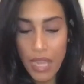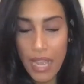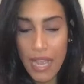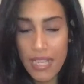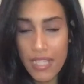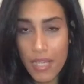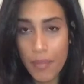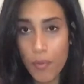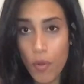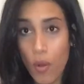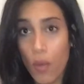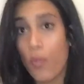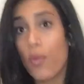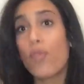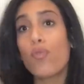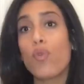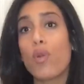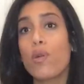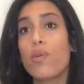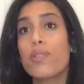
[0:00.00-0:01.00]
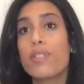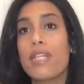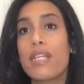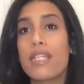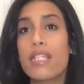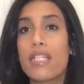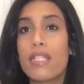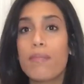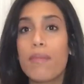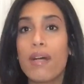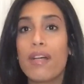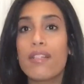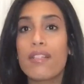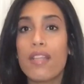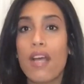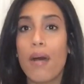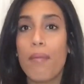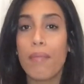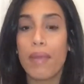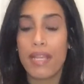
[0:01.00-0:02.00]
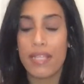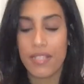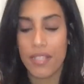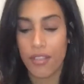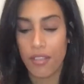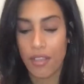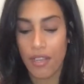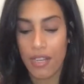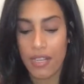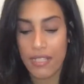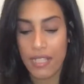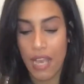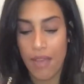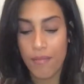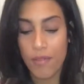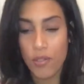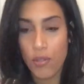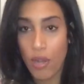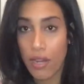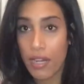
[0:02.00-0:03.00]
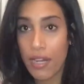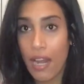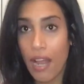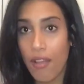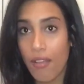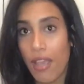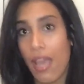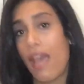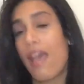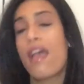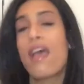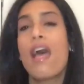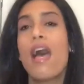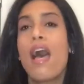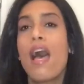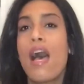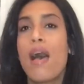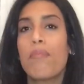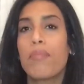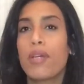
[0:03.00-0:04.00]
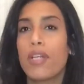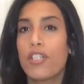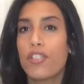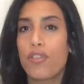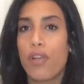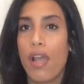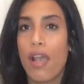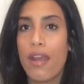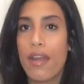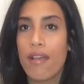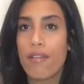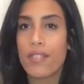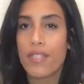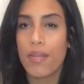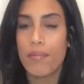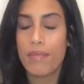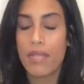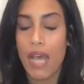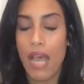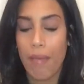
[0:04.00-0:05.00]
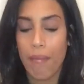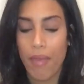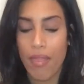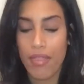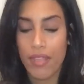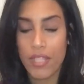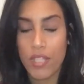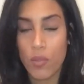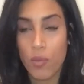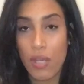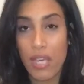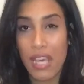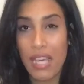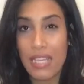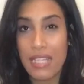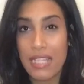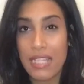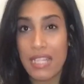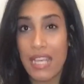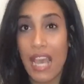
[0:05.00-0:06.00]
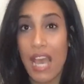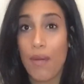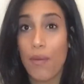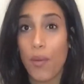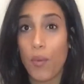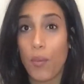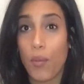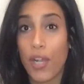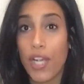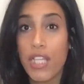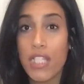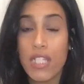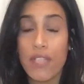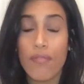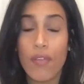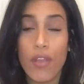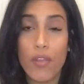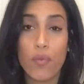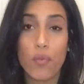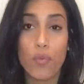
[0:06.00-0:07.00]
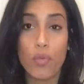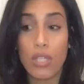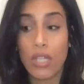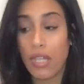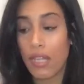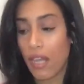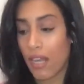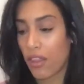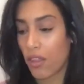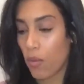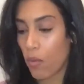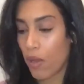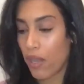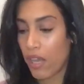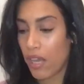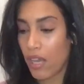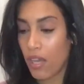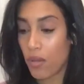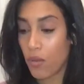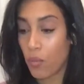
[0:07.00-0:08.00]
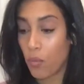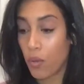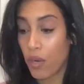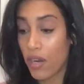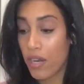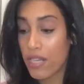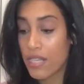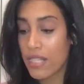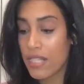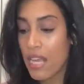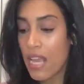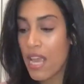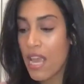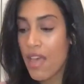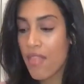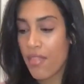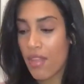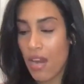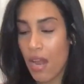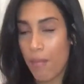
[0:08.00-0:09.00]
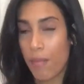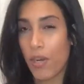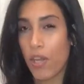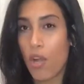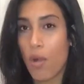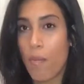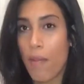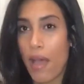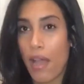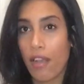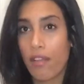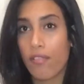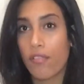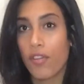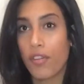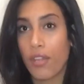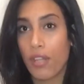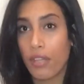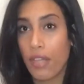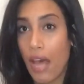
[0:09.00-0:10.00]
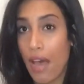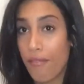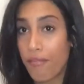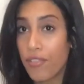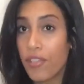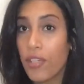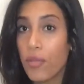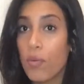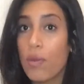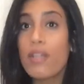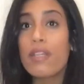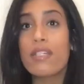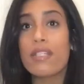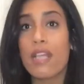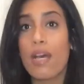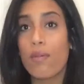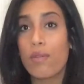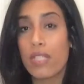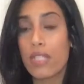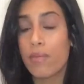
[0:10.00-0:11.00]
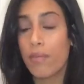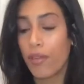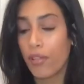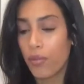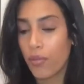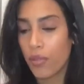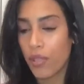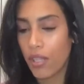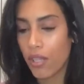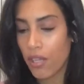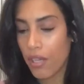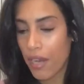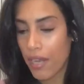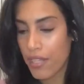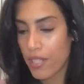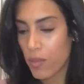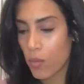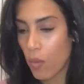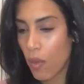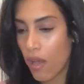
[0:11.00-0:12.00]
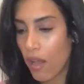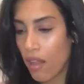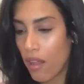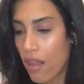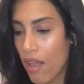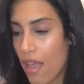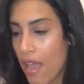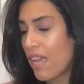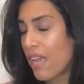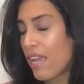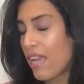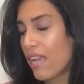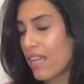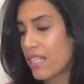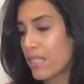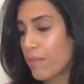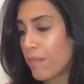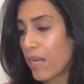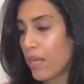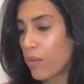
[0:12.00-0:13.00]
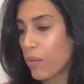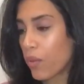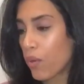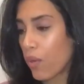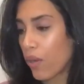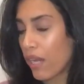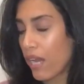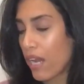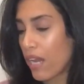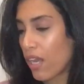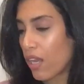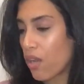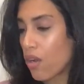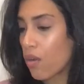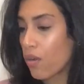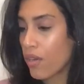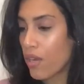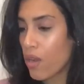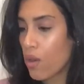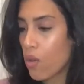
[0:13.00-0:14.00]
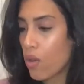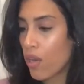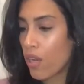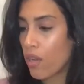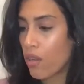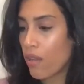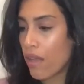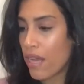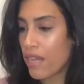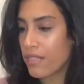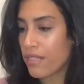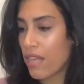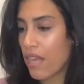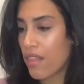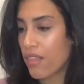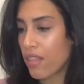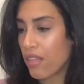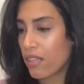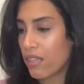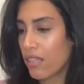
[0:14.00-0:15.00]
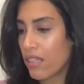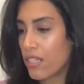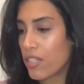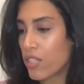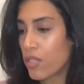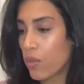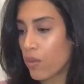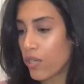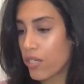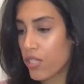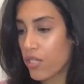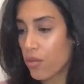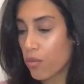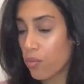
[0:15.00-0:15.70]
I ended up going with rose. It smells amazing, you guys. I haven't tried it out yet. I'm gonna try it out sometime this week and see how it works. If I really like the way it works, then I'm gonna go back for the lavender one because that one smelled really good as well. It's made with organic coconut oil. It has ethically sourced